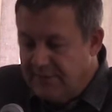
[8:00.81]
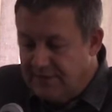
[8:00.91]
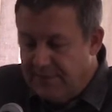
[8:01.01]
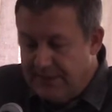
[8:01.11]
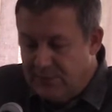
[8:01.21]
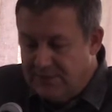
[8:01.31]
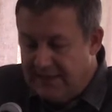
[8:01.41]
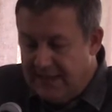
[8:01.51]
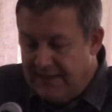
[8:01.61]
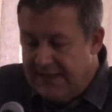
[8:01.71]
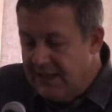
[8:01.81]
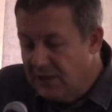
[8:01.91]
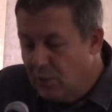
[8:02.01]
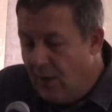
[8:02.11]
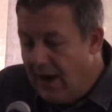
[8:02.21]
of the people together, he
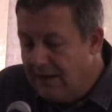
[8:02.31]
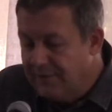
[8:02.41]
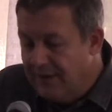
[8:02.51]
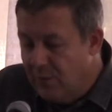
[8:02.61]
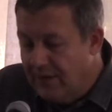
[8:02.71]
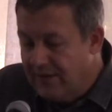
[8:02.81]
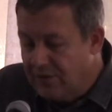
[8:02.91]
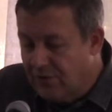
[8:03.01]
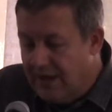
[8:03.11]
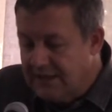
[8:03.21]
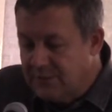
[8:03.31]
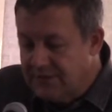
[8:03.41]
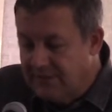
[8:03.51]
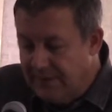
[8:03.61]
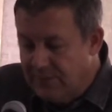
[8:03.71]
inquired of them whether Christ was
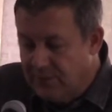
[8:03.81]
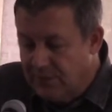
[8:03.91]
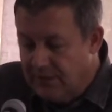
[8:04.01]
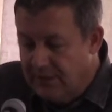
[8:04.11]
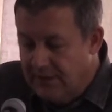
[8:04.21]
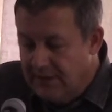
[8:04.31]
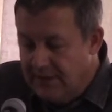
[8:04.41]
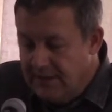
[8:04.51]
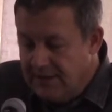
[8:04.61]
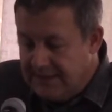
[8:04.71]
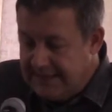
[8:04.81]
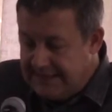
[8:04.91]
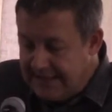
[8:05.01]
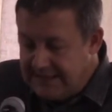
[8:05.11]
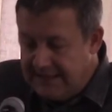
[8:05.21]
to be born. So they
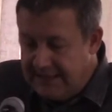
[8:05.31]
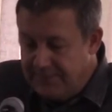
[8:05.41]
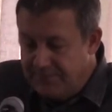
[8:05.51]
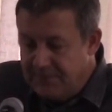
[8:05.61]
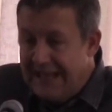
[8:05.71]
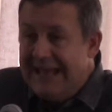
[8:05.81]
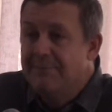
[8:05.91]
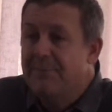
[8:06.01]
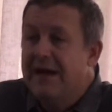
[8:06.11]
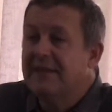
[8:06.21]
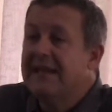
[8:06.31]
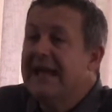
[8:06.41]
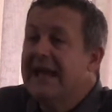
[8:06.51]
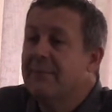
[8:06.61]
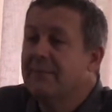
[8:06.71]
said to him, In
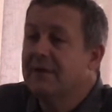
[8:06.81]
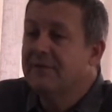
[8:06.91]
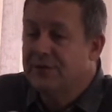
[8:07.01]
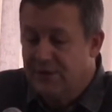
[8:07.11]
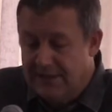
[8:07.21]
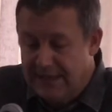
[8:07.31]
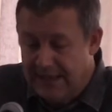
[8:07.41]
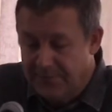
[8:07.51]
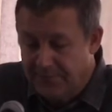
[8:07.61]
Bethlehem of Judea.